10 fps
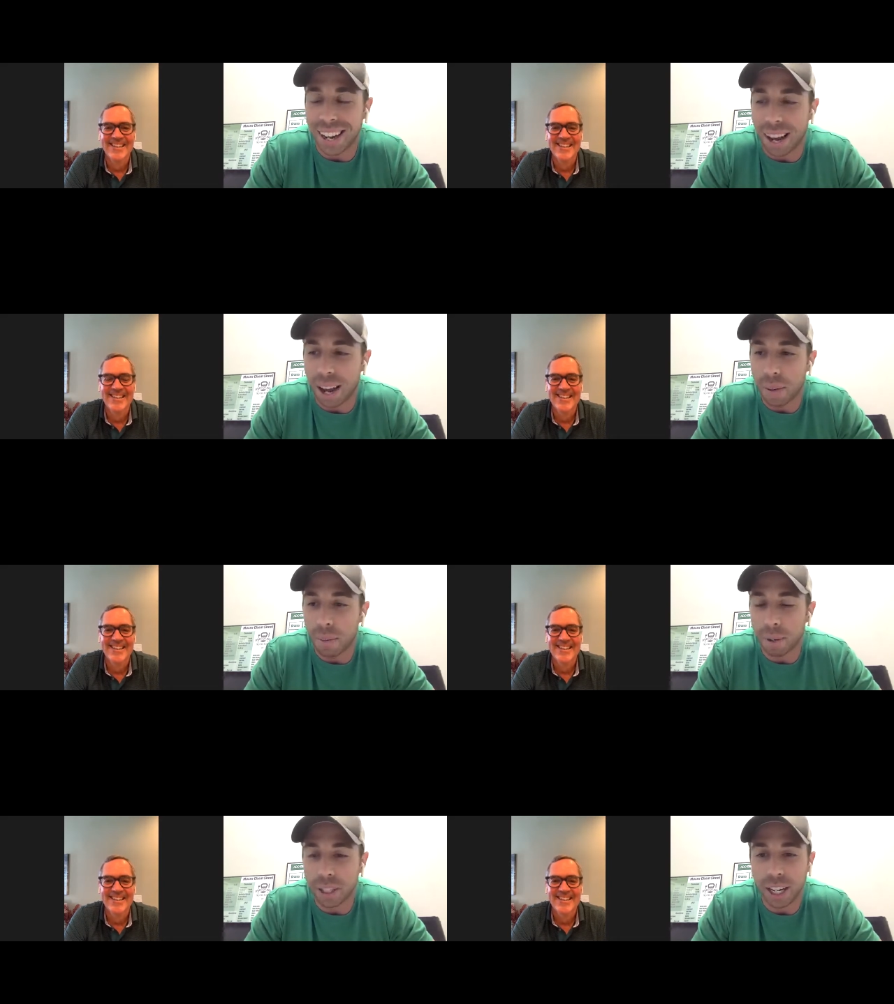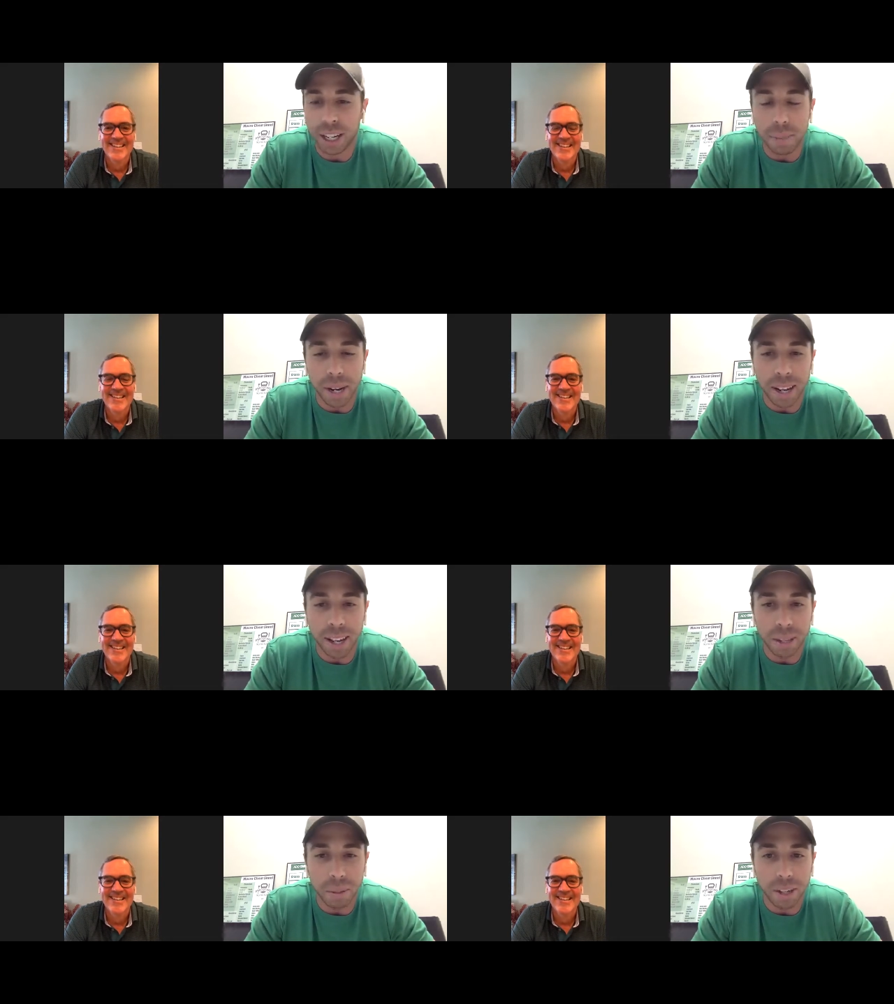Speaker 1: Uh, appreciate you being
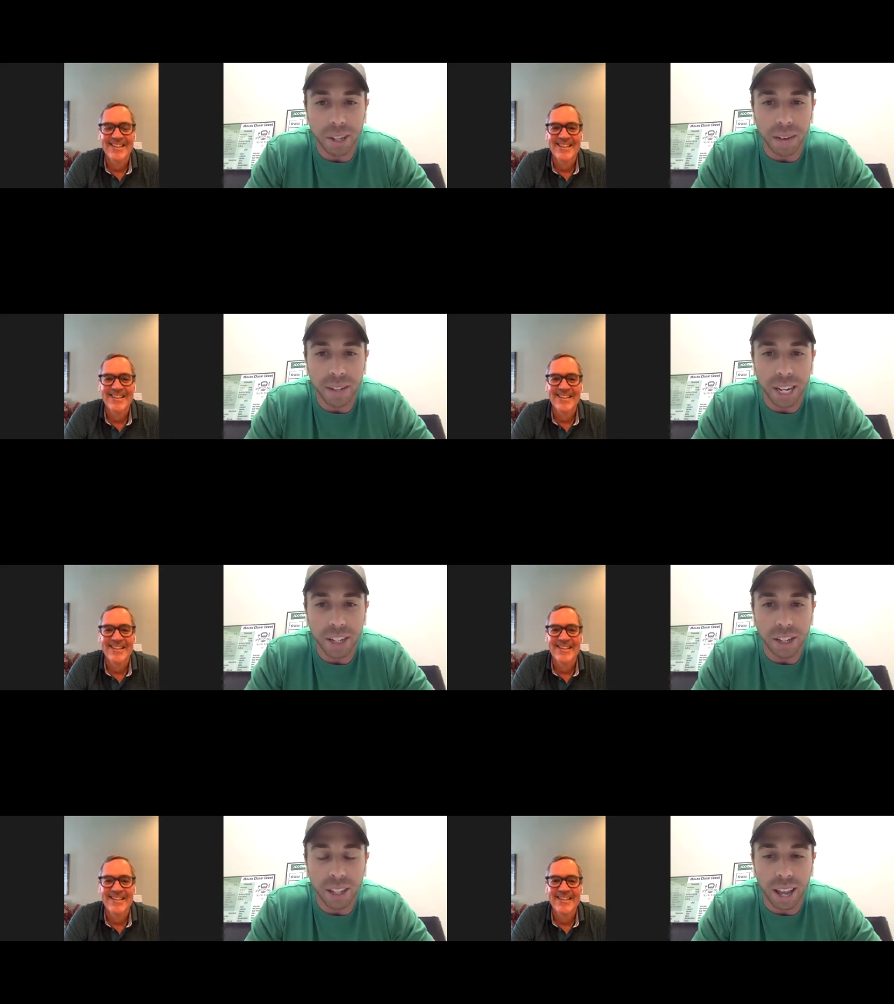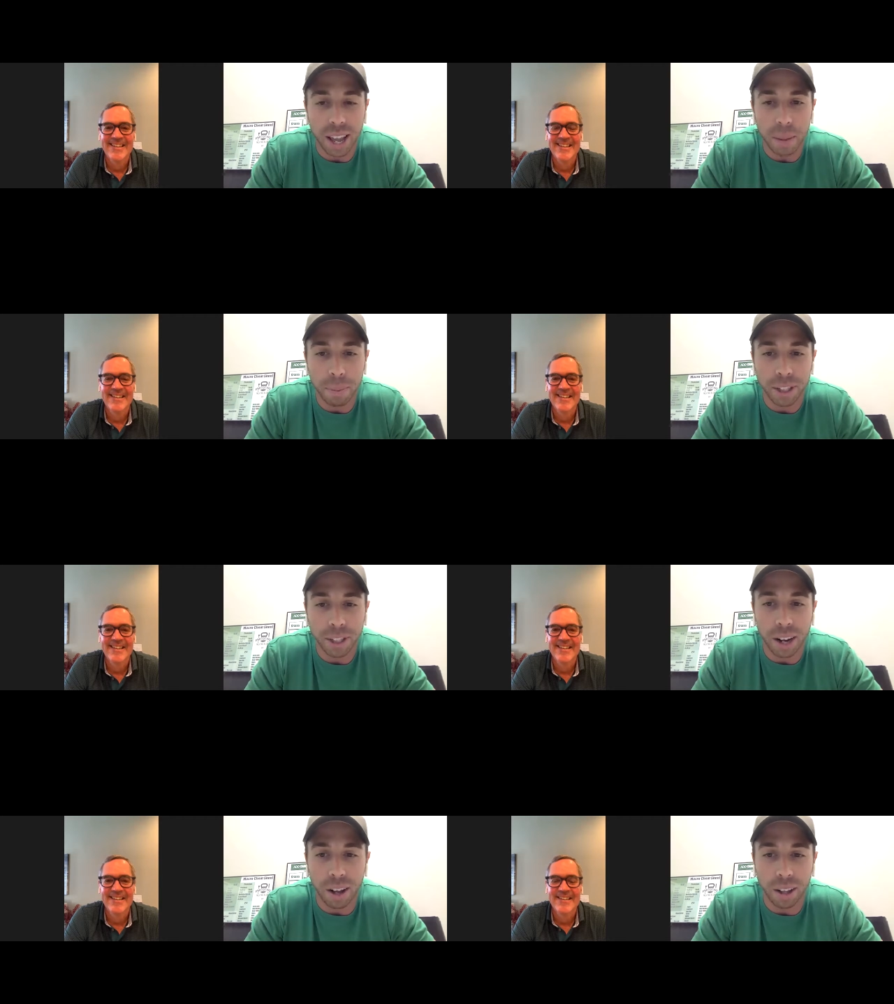on community conversation today.
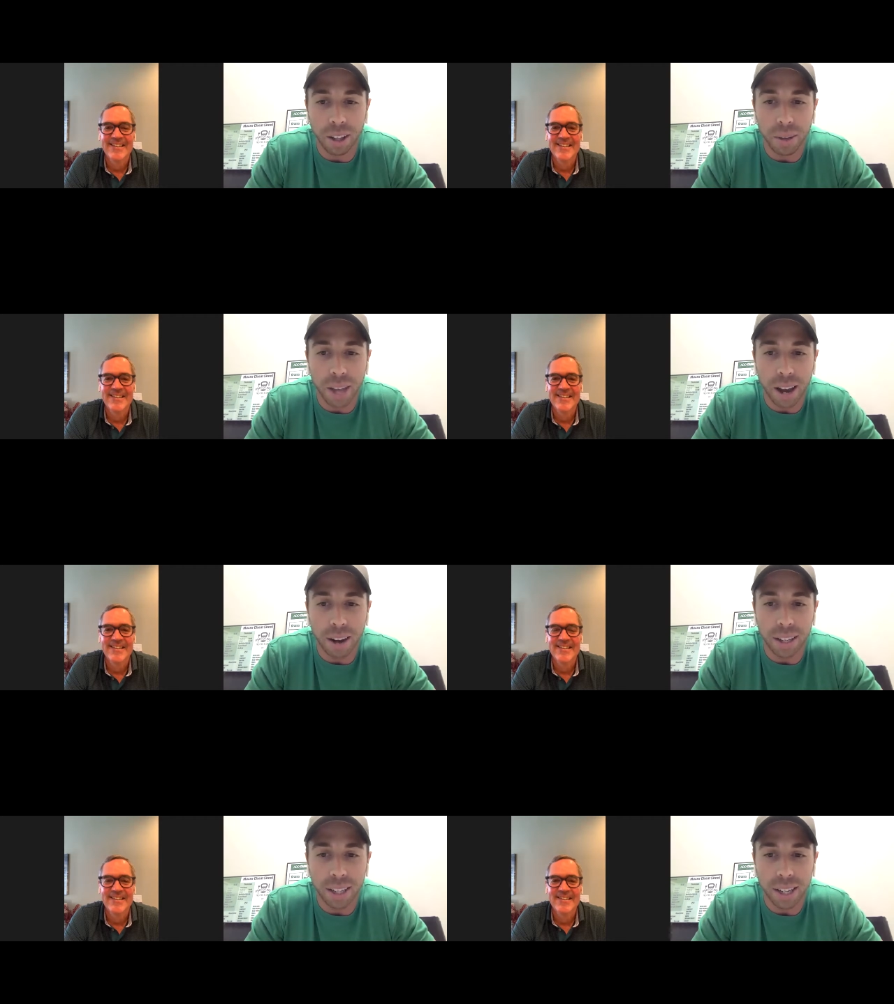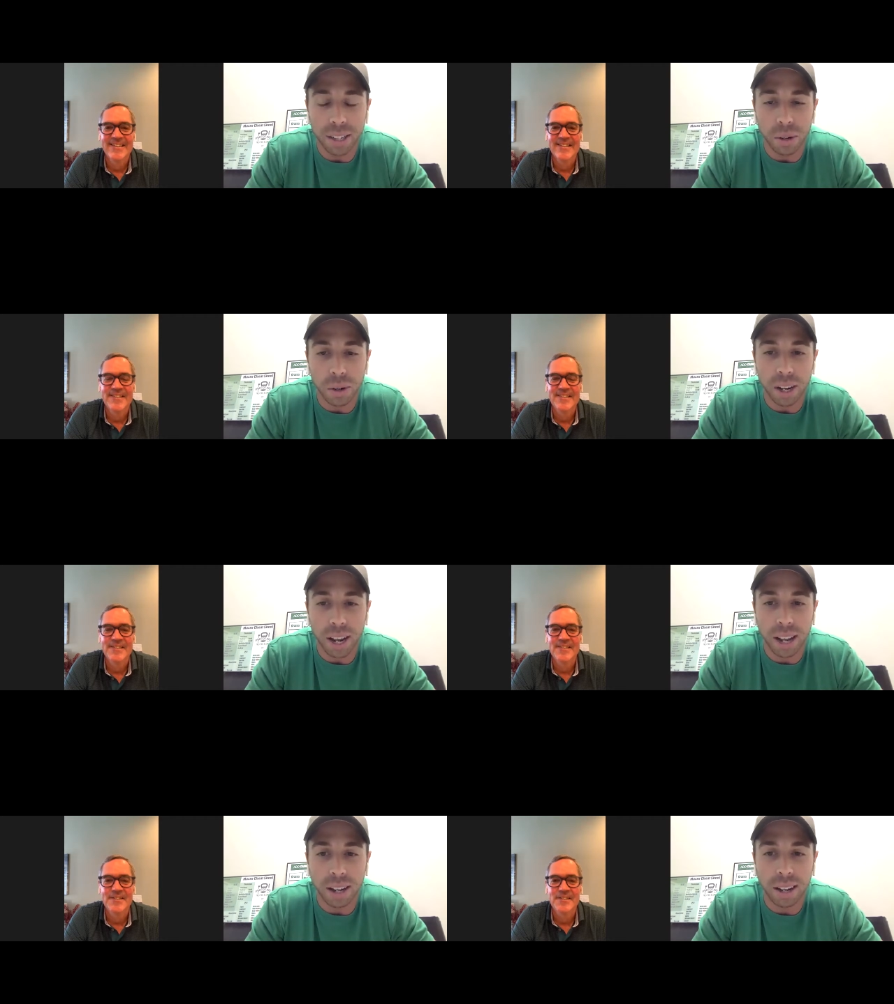Appreciate all you that are listening, tuning
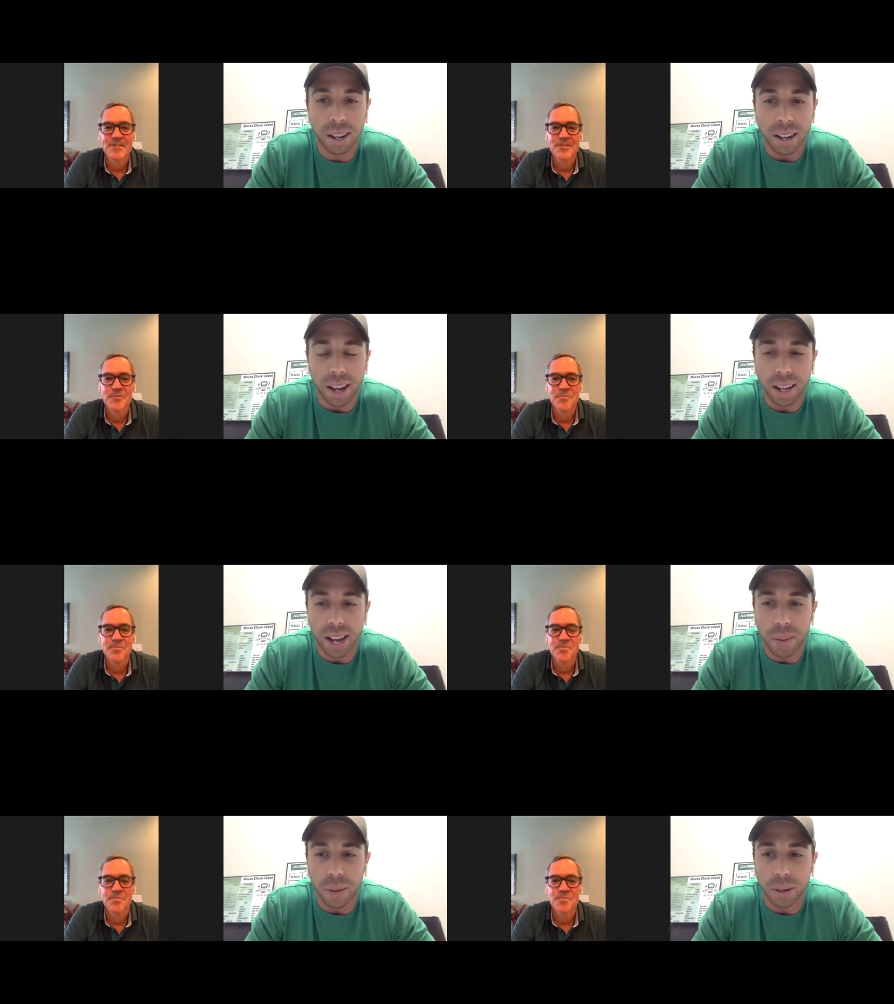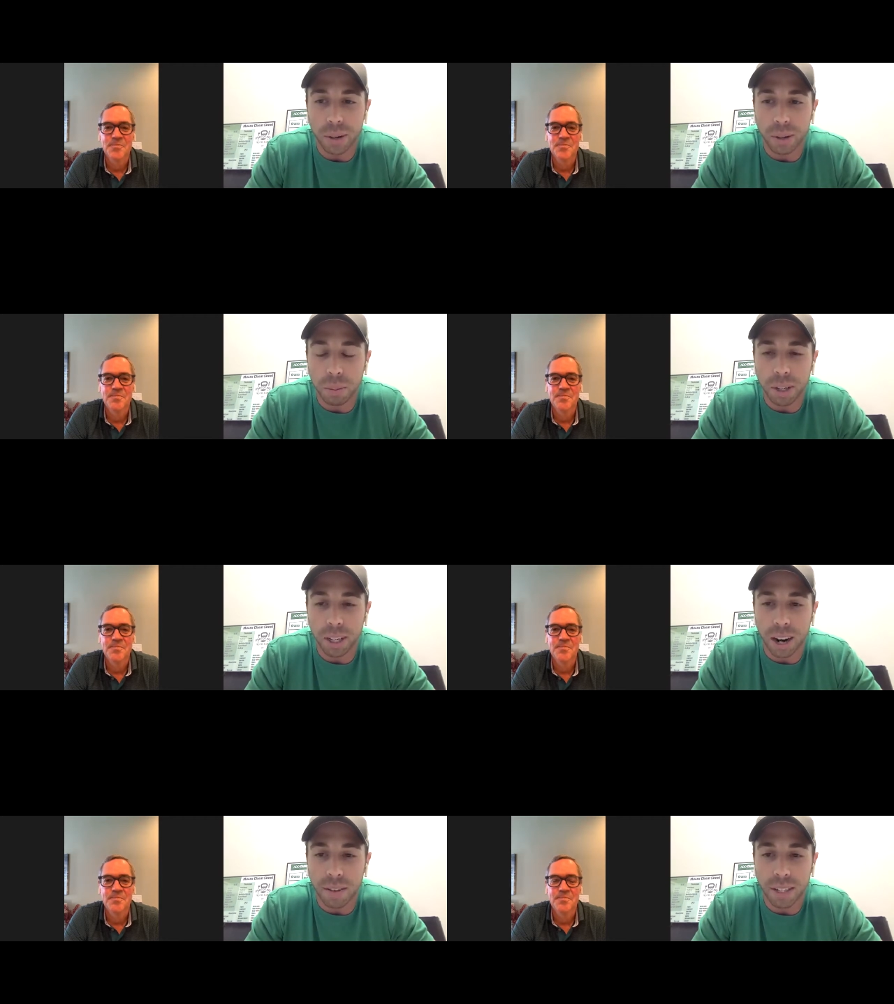in. Again, we do a new
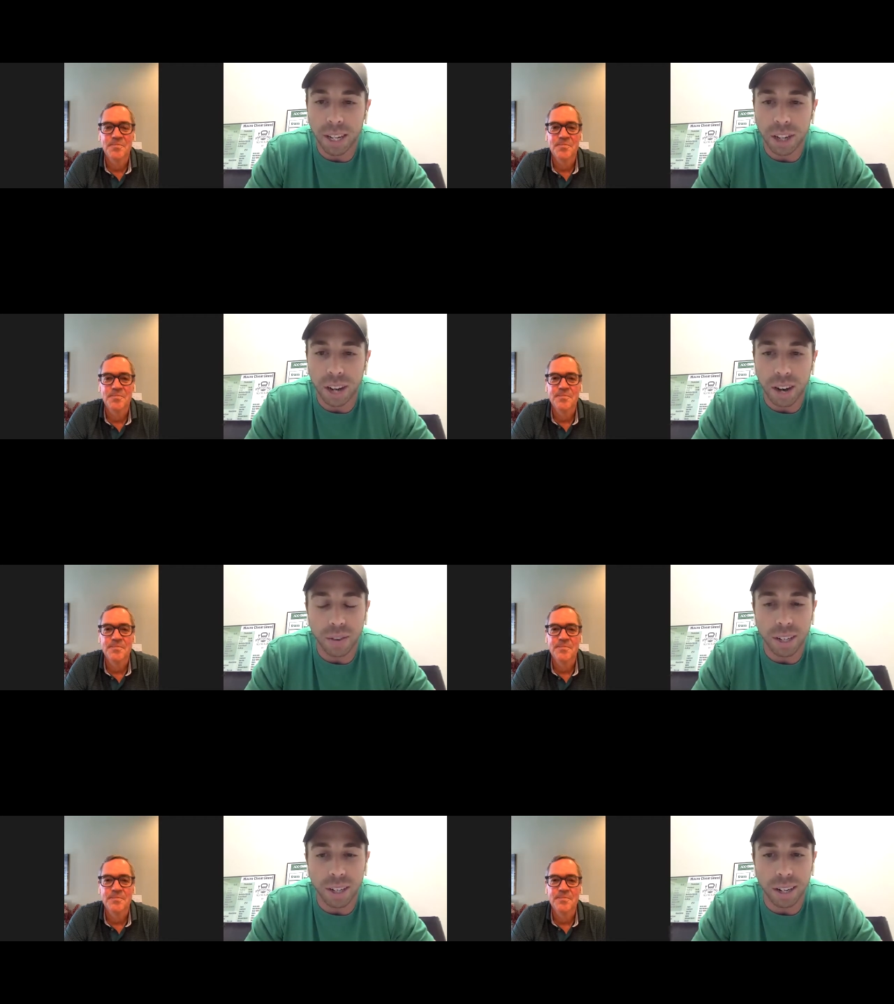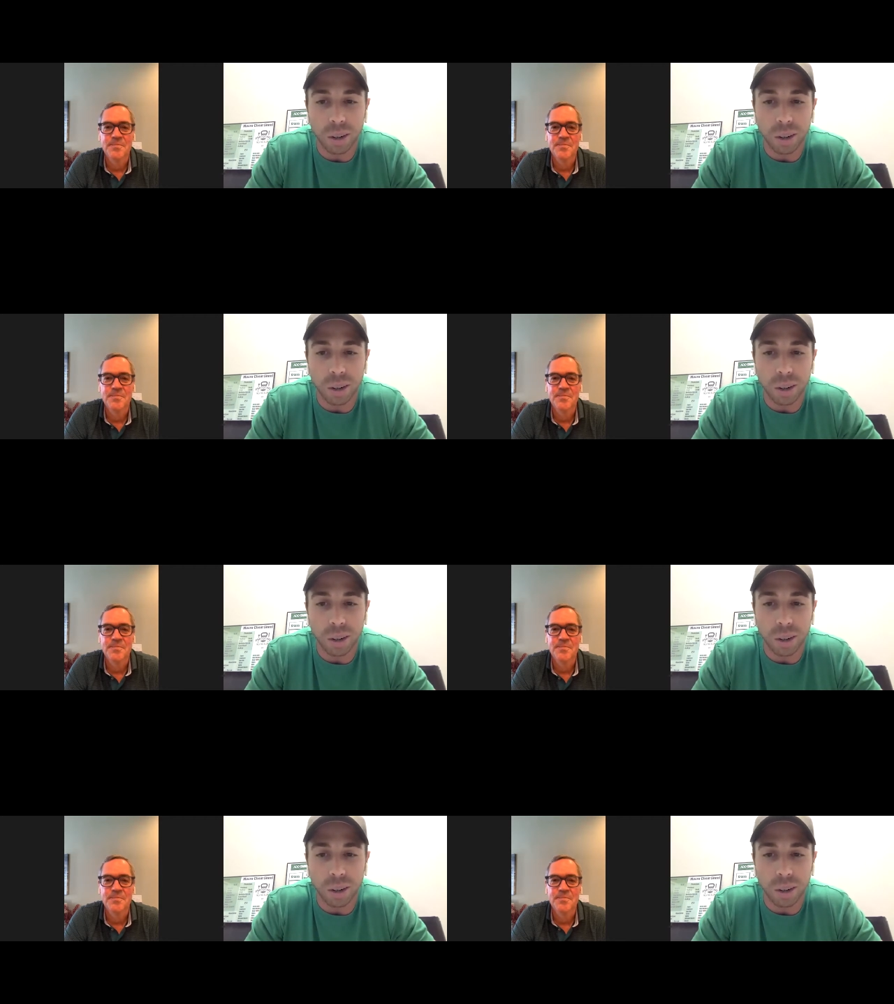community conversation every